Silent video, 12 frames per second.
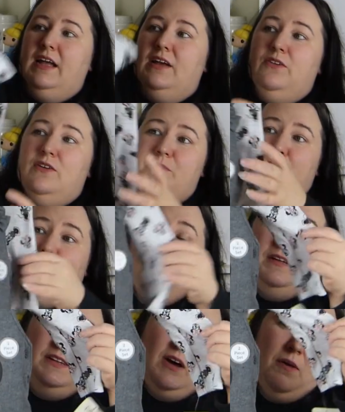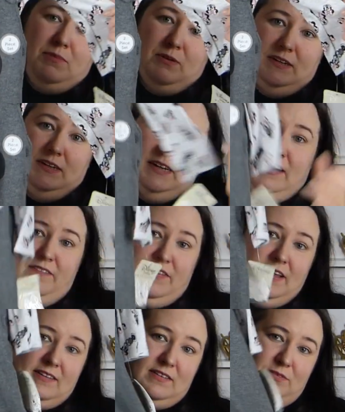and you could also put other tops underneath
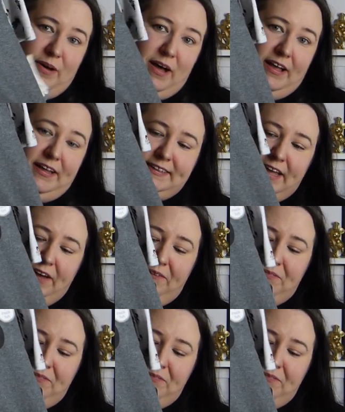these as well. So